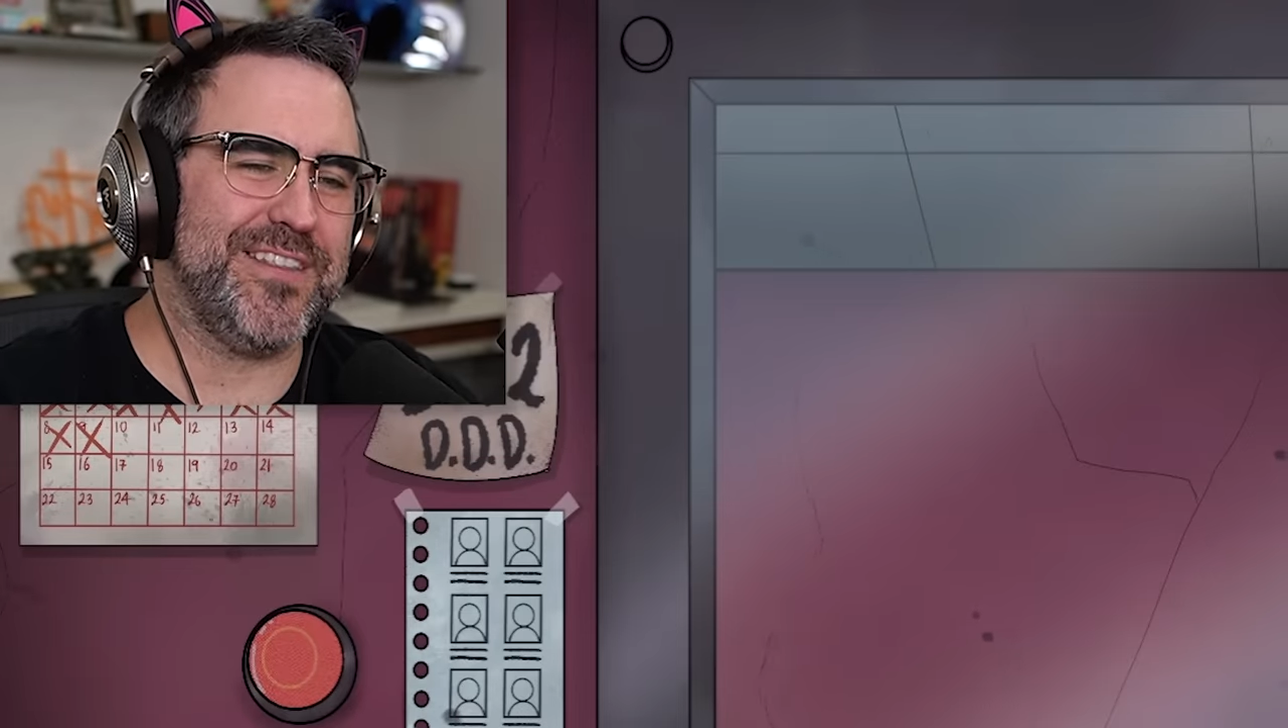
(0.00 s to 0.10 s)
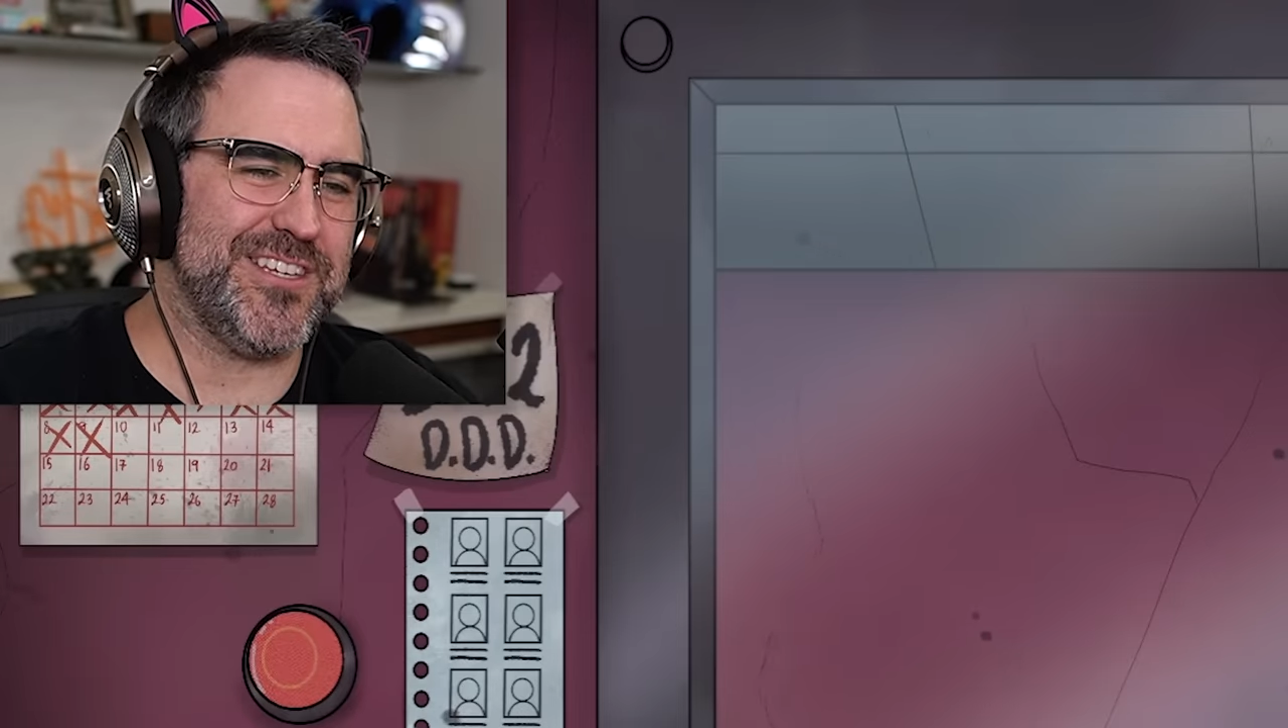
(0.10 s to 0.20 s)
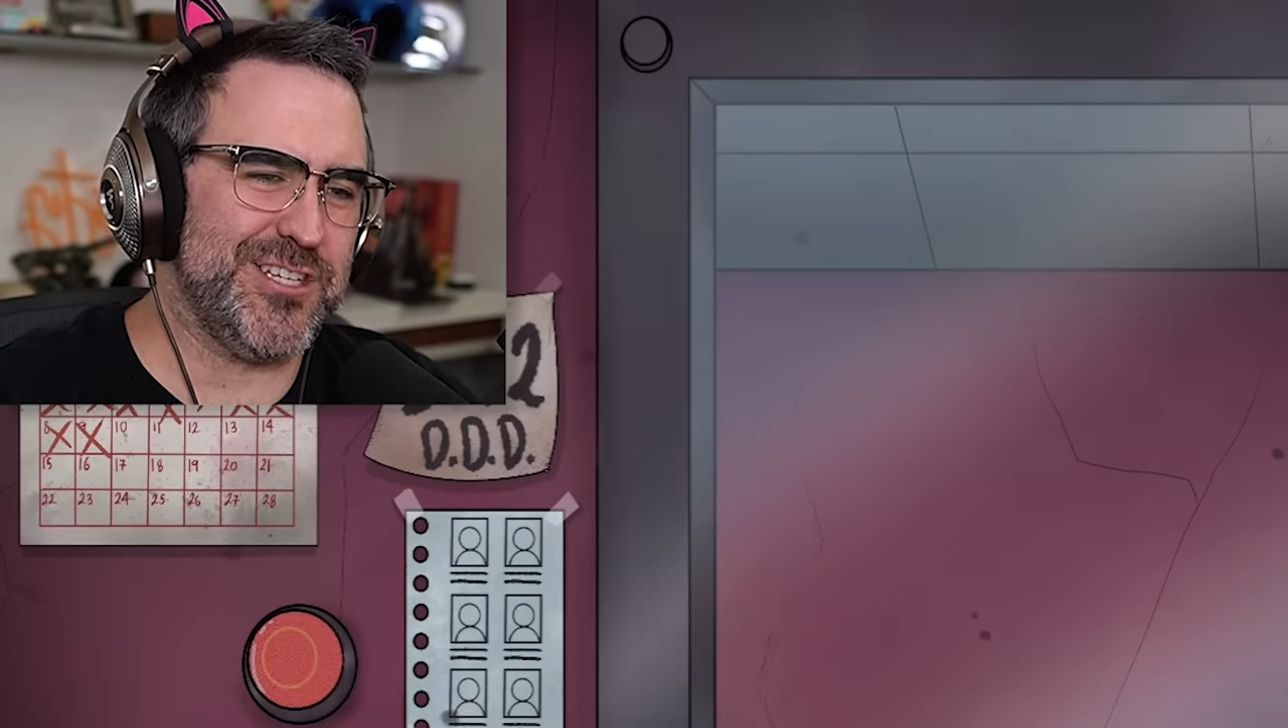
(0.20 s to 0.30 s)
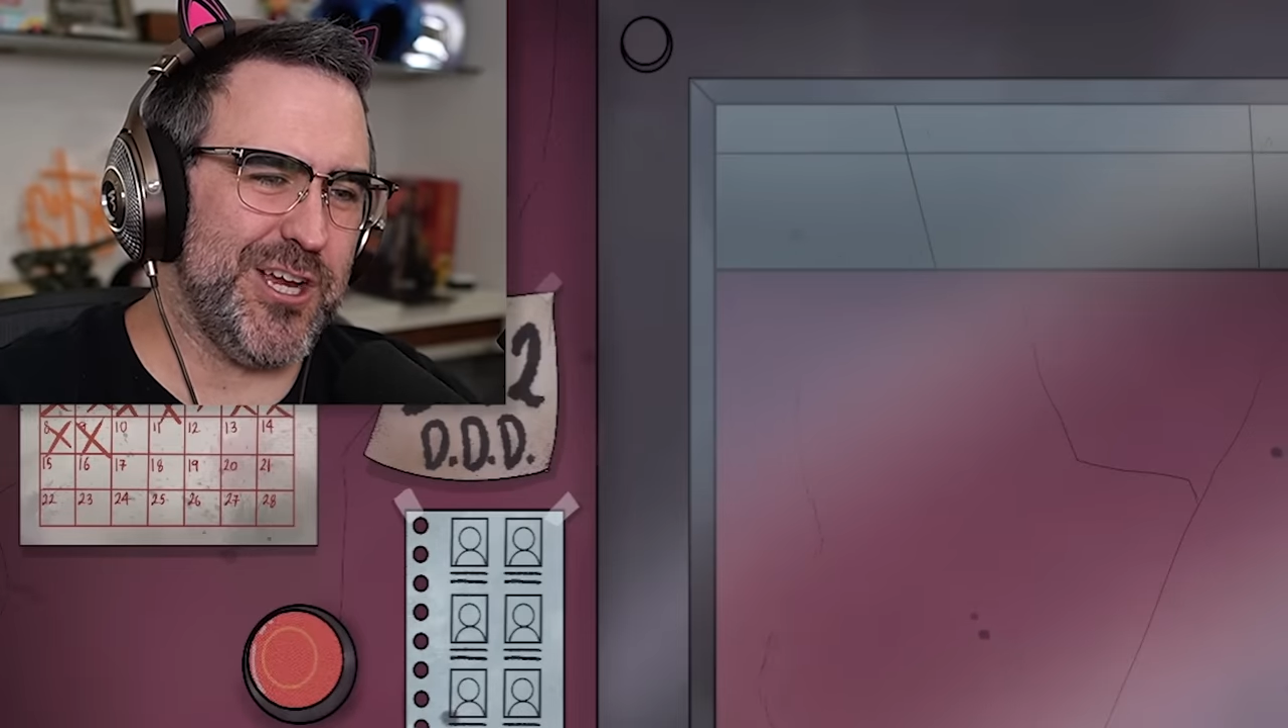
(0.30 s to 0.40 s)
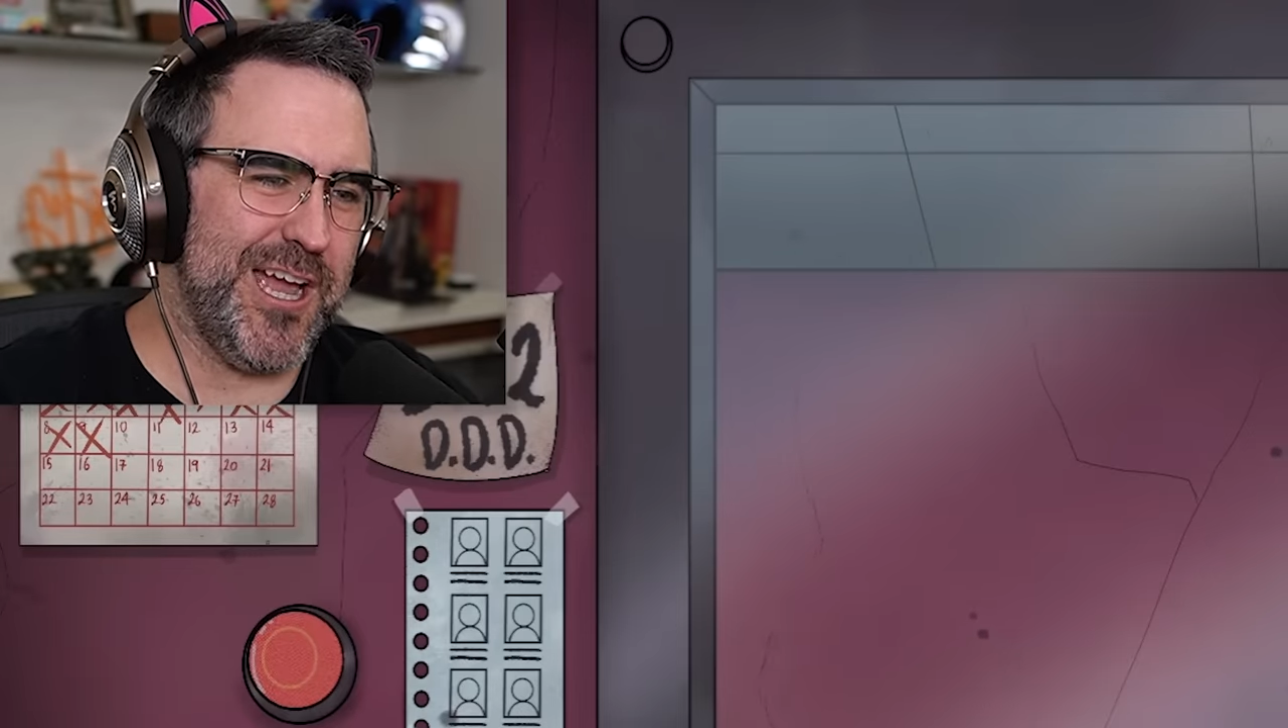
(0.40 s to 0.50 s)
at
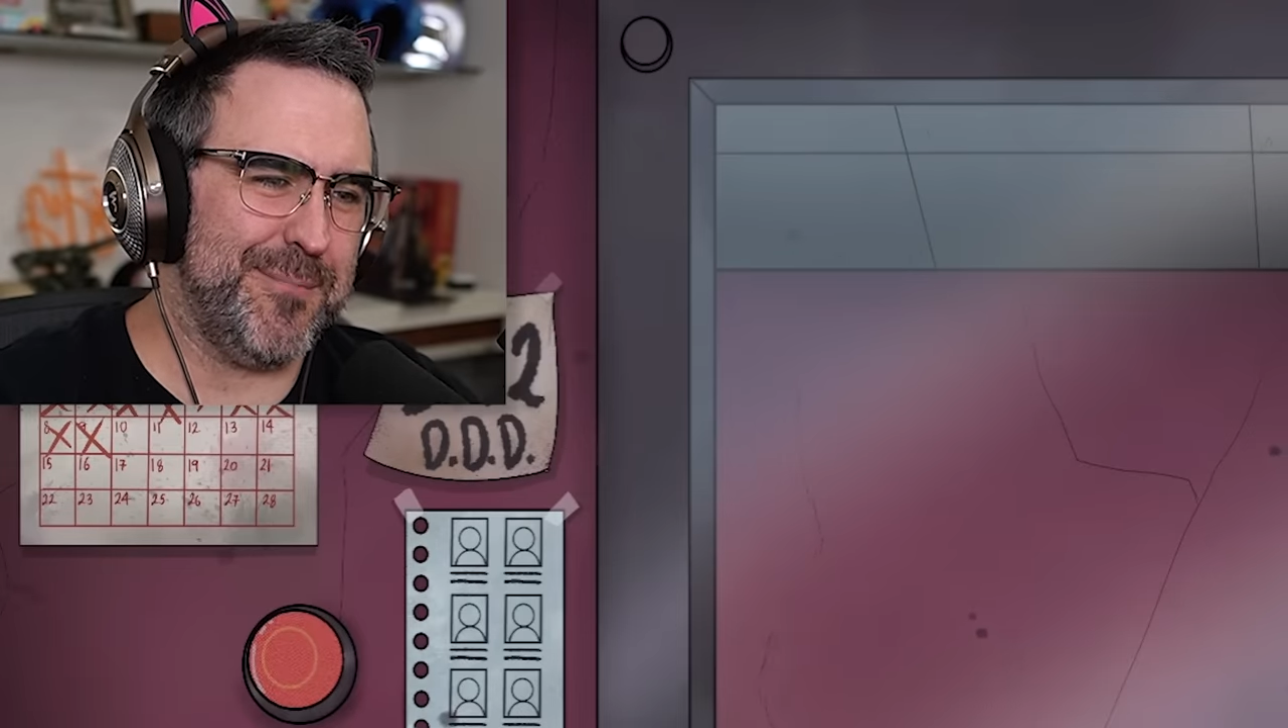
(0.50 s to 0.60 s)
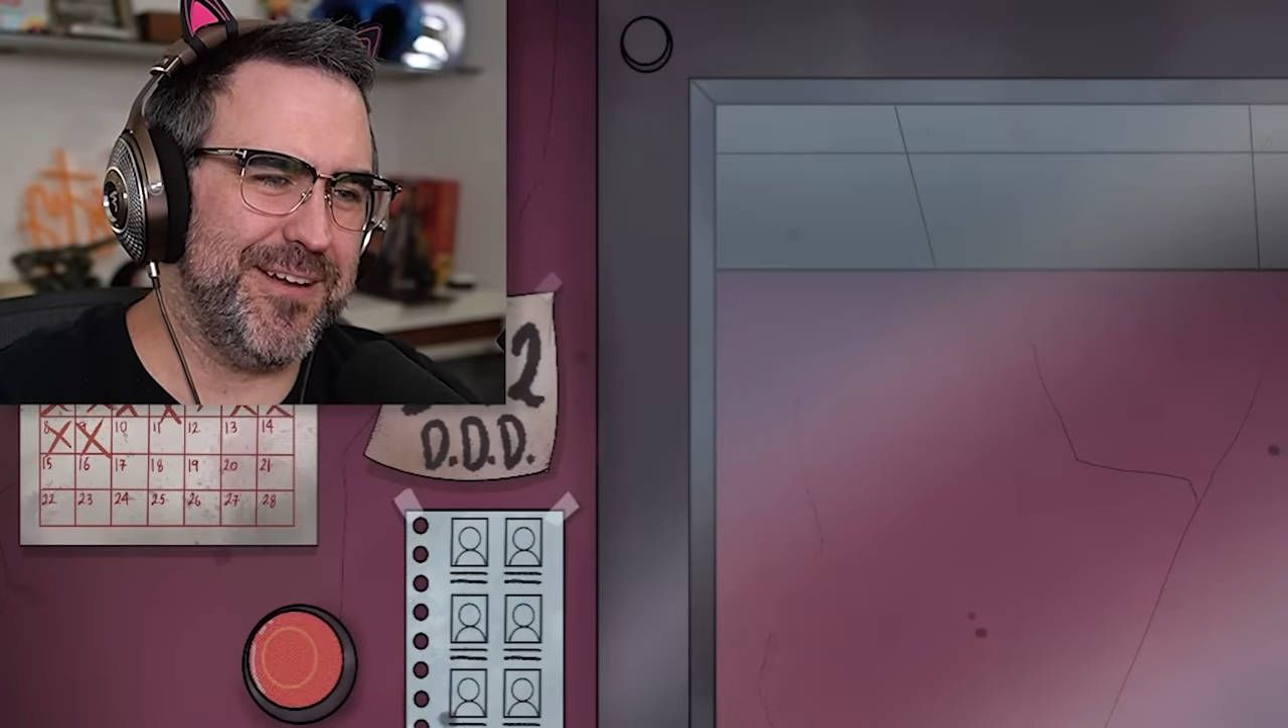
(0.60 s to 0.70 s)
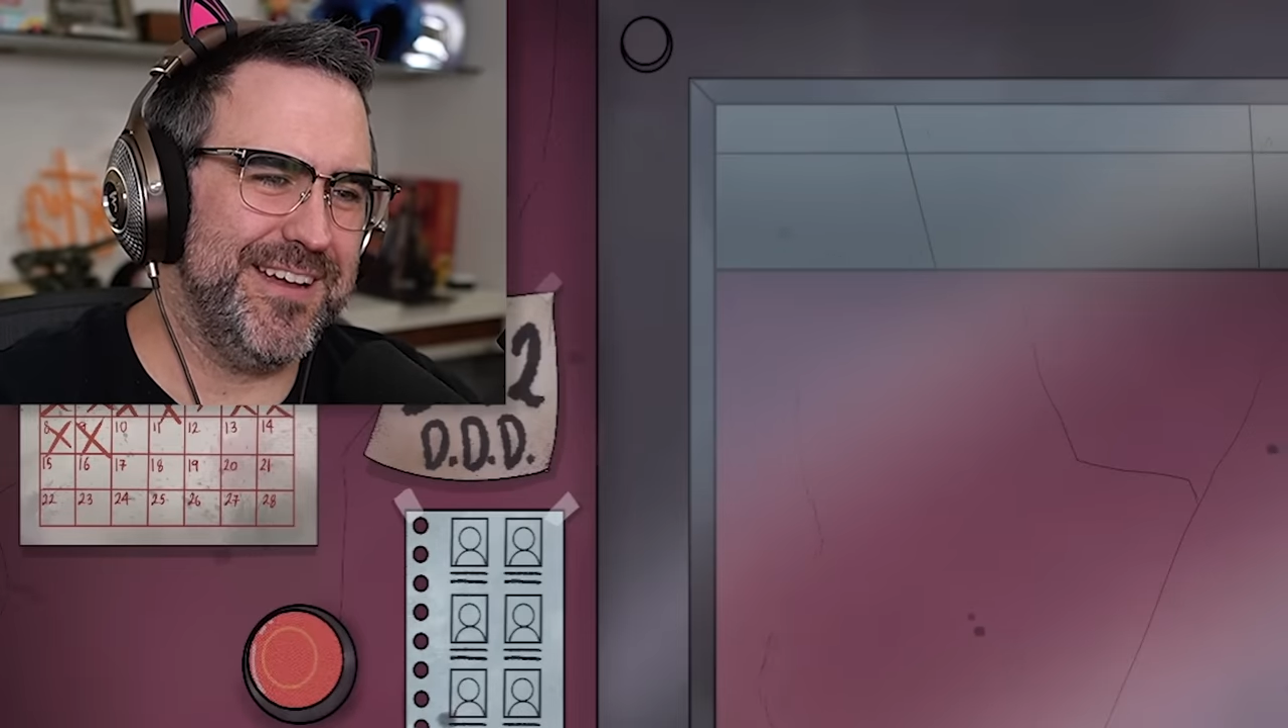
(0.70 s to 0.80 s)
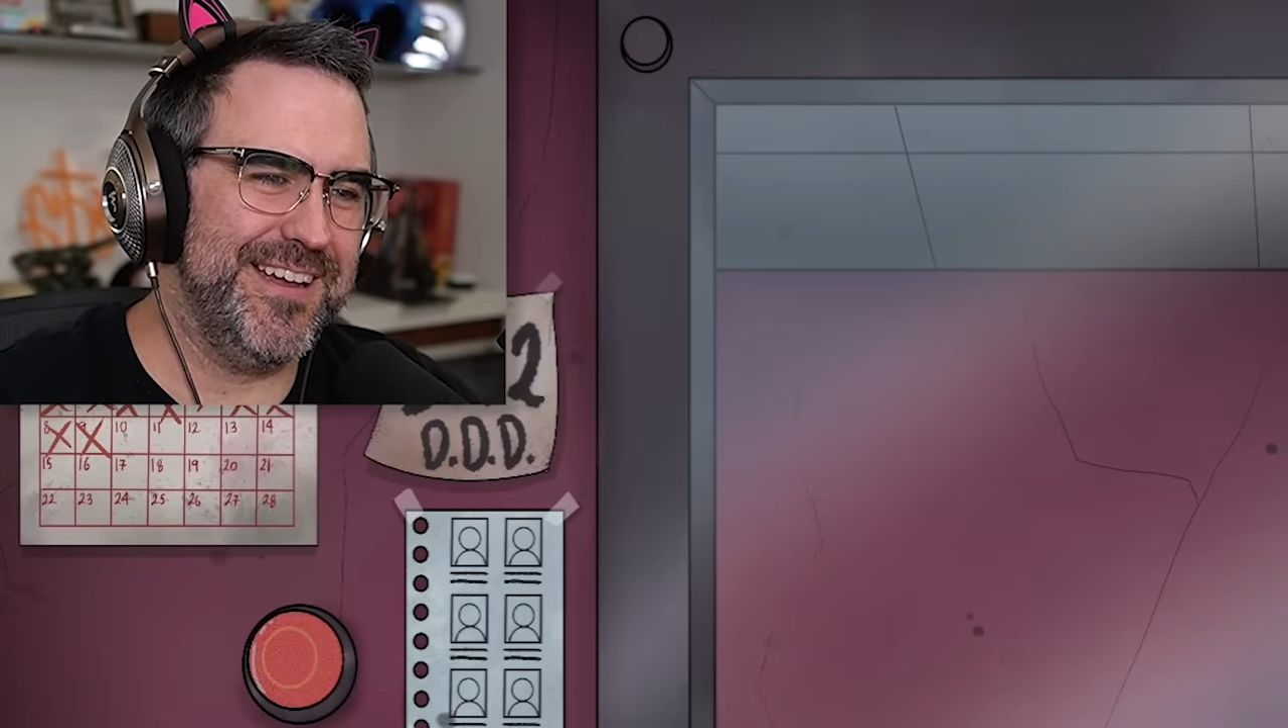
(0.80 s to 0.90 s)
this job.